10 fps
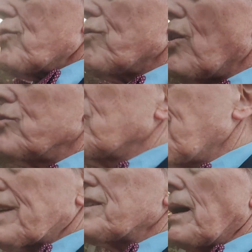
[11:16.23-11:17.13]
roads
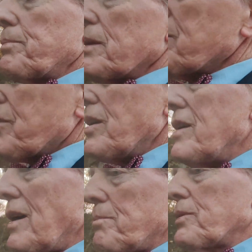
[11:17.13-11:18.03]
of
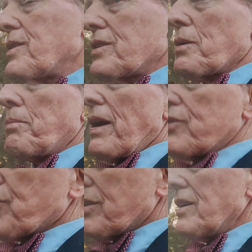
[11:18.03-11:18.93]
acceptance and
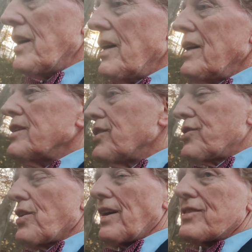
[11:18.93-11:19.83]
participation to
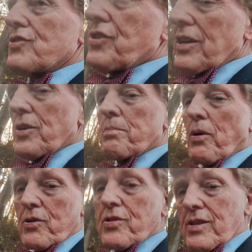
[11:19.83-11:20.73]
transgender
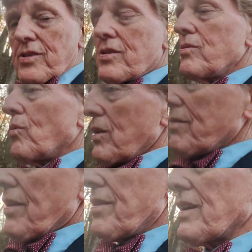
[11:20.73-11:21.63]
persons. One
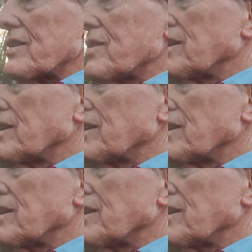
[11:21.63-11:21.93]
of the things